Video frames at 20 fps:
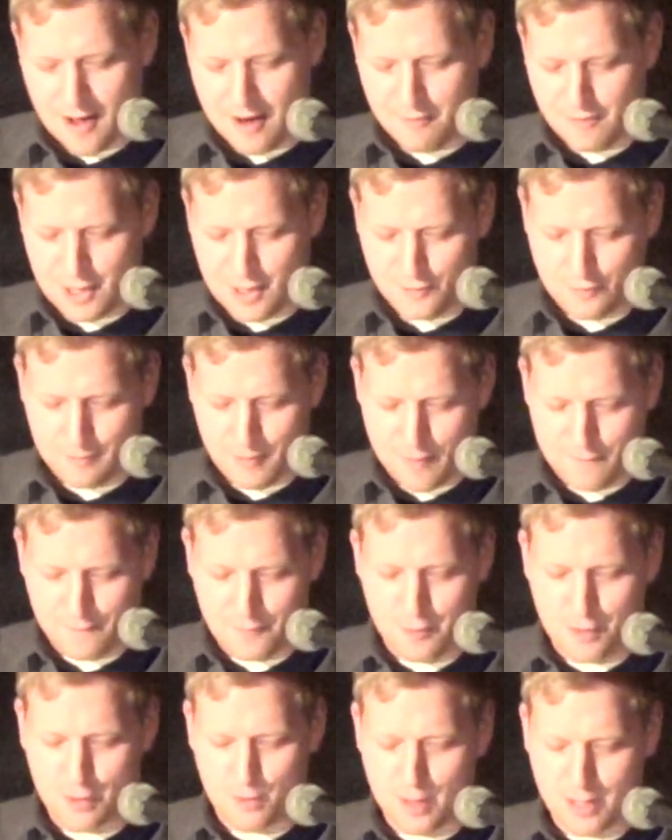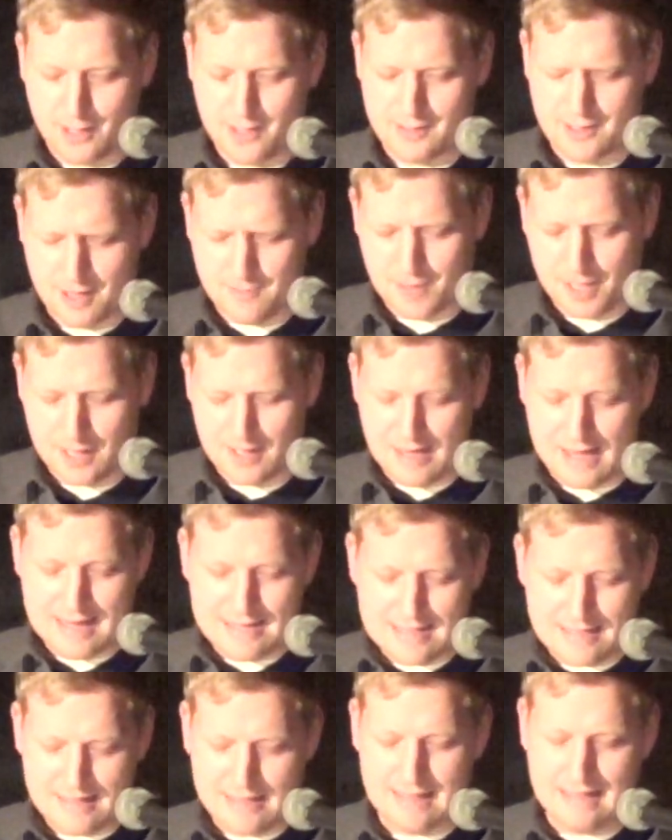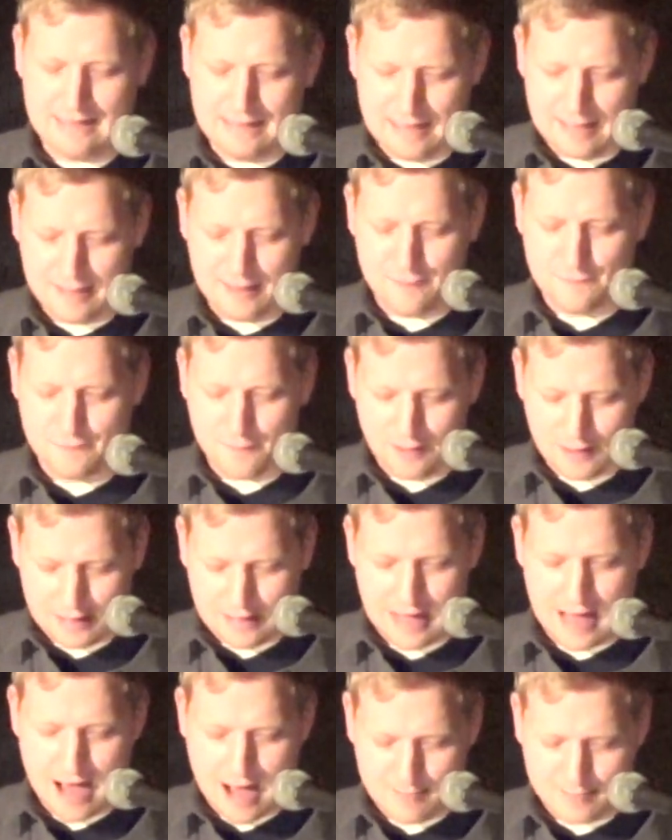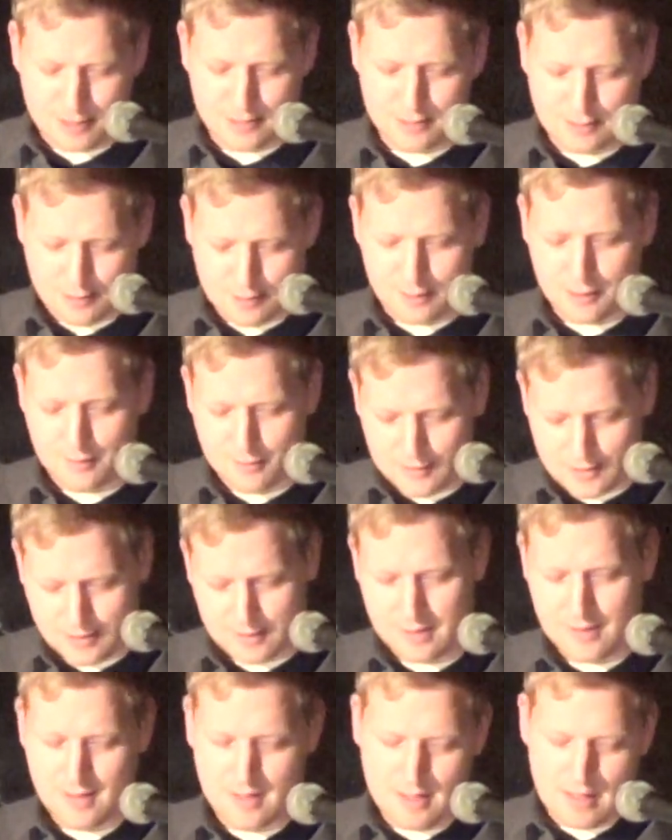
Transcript: I reached for my phone, quickly typing in, "Is it illegal for a cop to show you his..."